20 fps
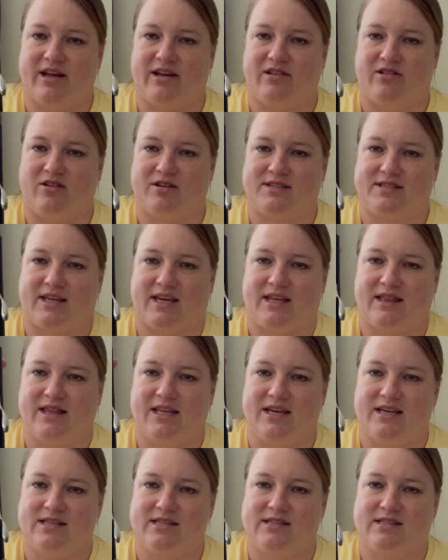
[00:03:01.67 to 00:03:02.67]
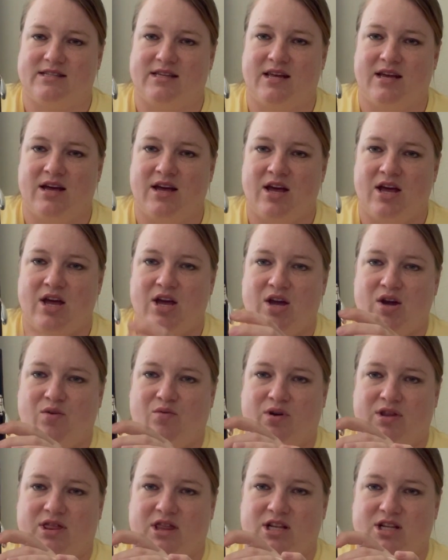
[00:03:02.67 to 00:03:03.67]
It looks like this
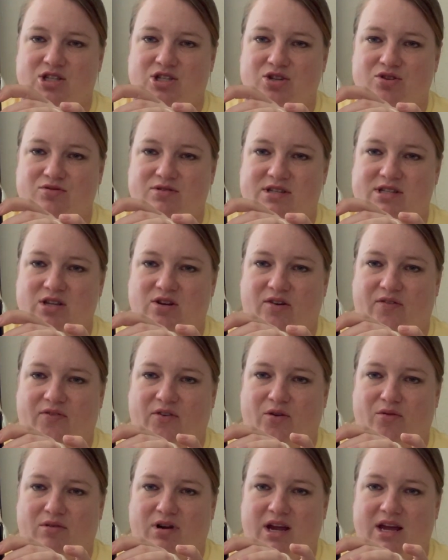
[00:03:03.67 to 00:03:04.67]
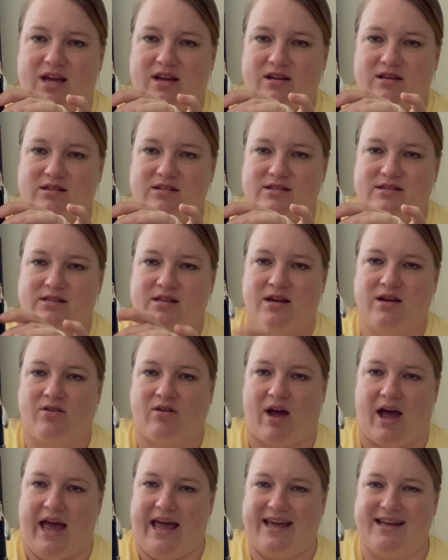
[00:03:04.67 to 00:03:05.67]
with the 2 silver rings.
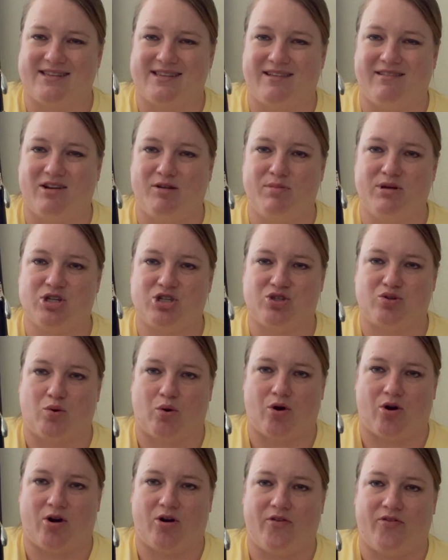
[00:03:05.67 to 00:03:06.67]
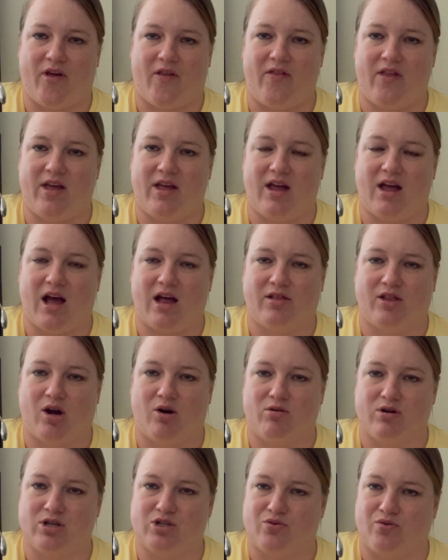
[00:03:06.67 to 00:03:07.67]
Okay? It's a little bit shorter than the
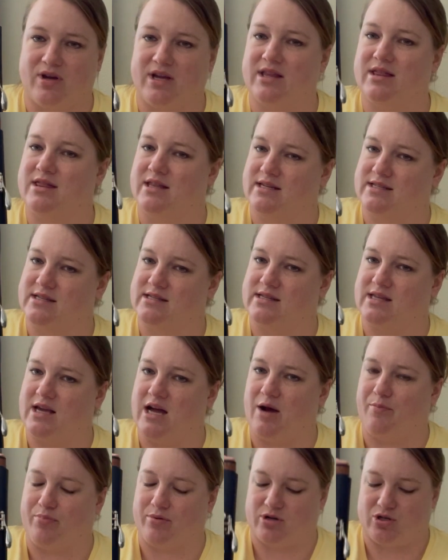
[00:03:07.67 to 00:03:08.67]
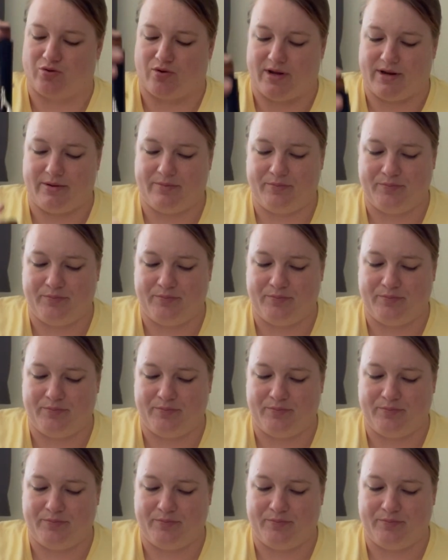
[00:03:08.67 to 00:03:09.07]
lower joint. This is the upper joint.